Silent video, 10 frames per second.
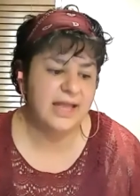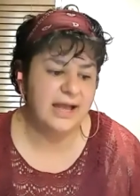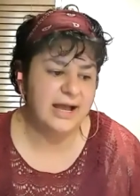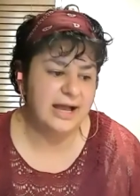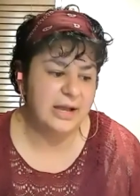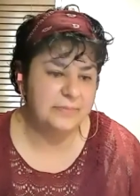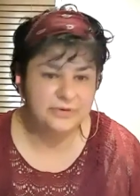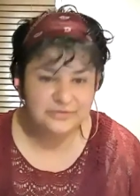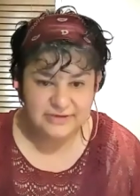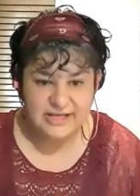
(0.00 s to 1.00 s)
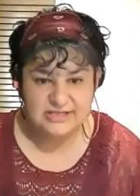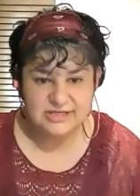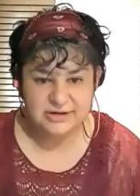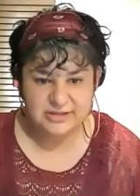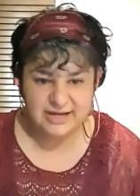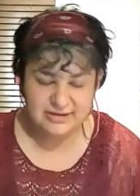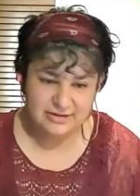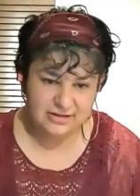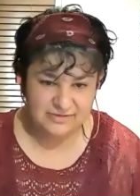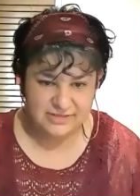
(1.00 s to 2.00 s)
a professor that
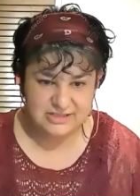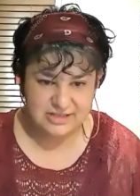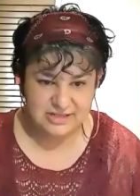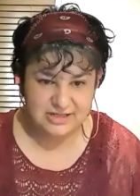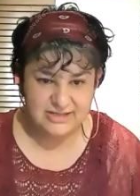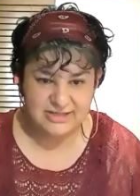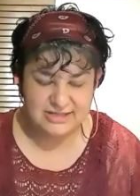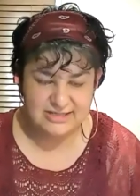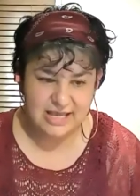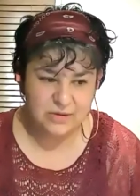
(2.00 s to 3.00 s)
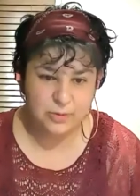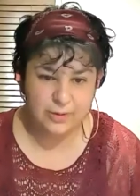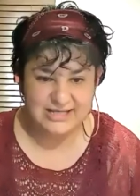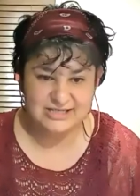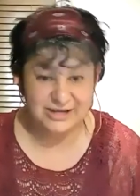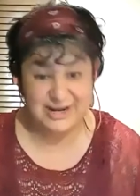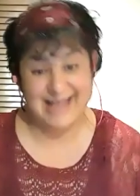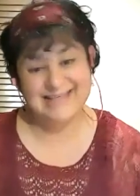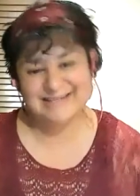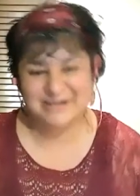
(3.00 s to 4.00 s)
all of a sudden noticed I was not
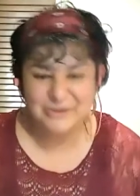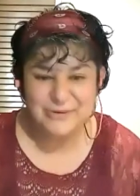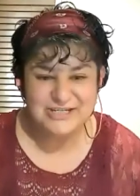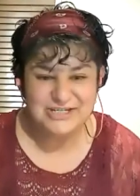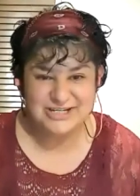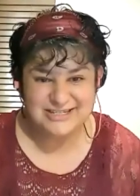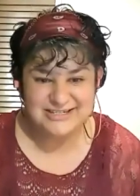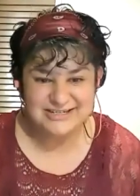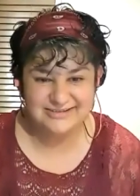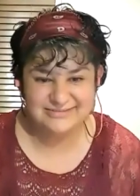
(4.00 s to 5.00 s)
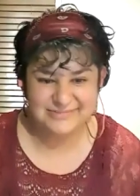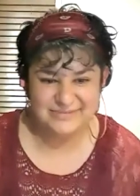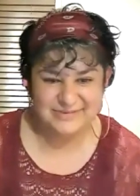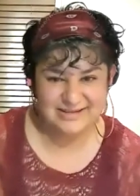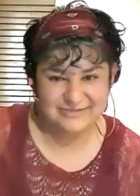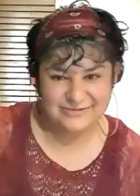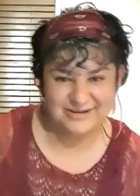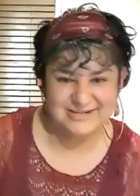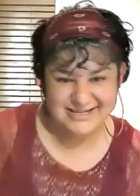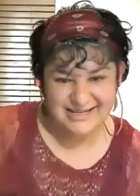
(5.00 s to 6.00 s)
answering questions, maybe in the
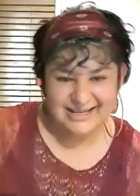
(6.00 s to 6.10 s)
front